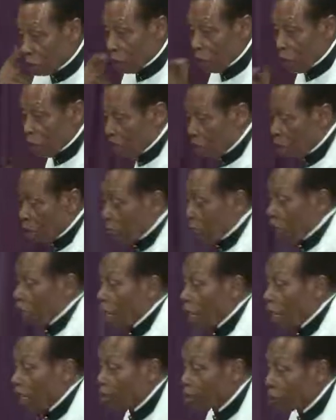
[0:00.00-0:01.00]
say, my
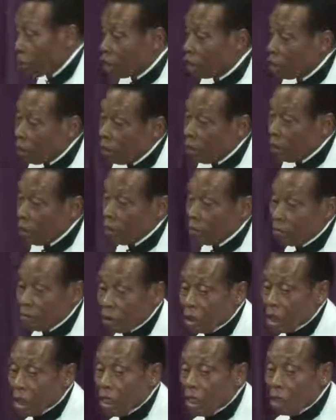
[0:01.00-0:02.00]
husband,
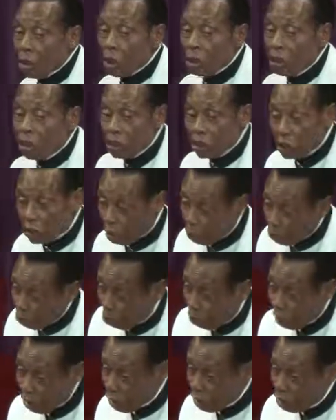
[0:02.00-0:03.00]
he got a dim,
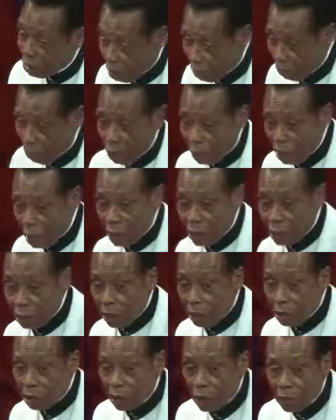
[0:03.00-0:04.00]
big demon. That's
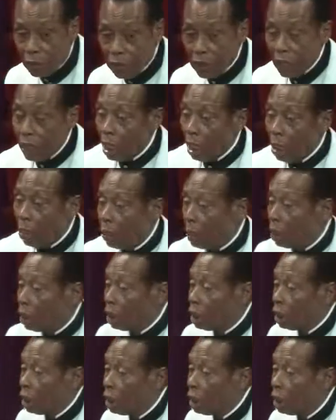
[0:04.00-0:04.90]
what's wrong. When